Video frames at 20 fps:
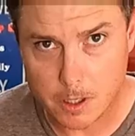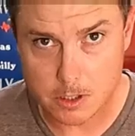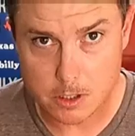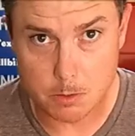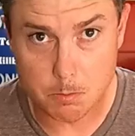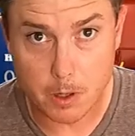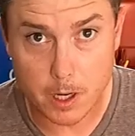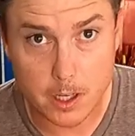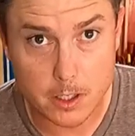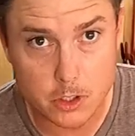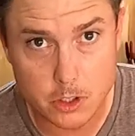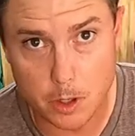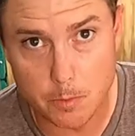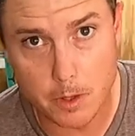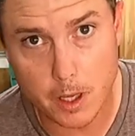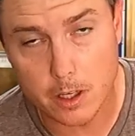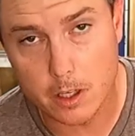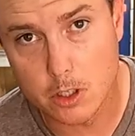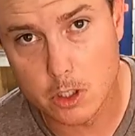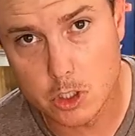by, so I'm not going
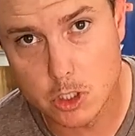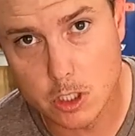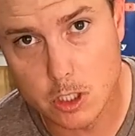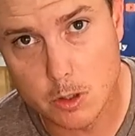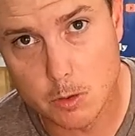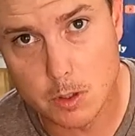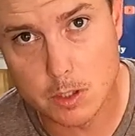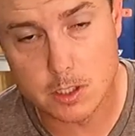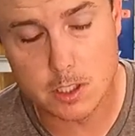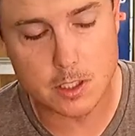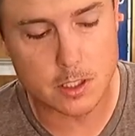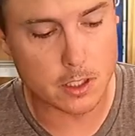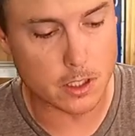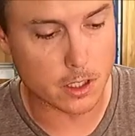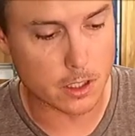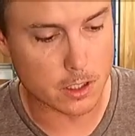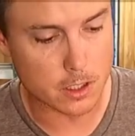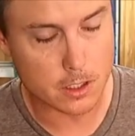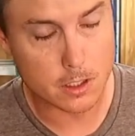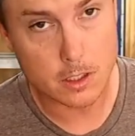to show you what's in here.
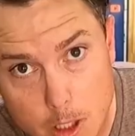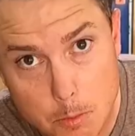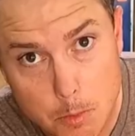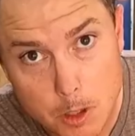Hit me up,